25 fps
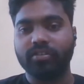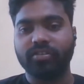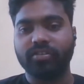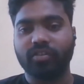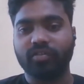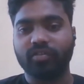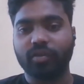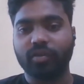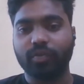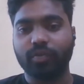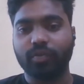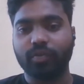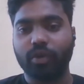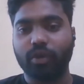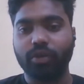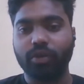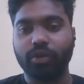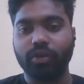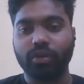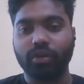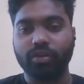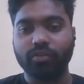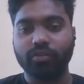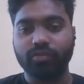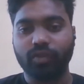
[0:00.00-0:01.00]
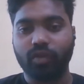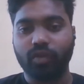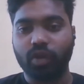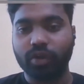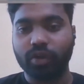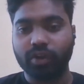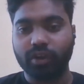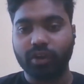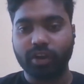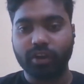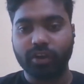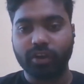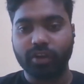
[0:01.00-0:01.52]
software pointers?
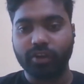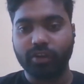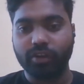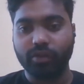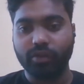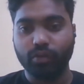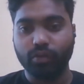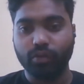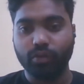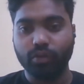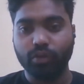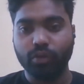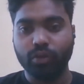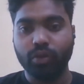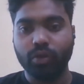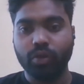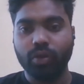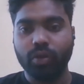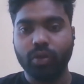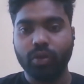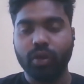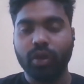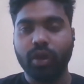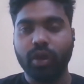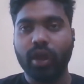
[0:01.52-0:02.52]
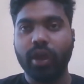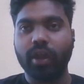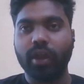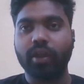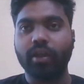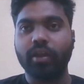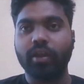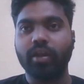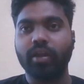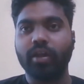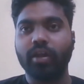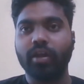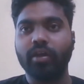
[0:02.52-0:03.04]
What it do,
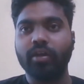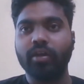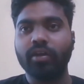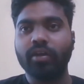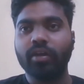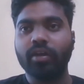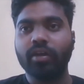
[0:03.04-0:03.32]
and uh,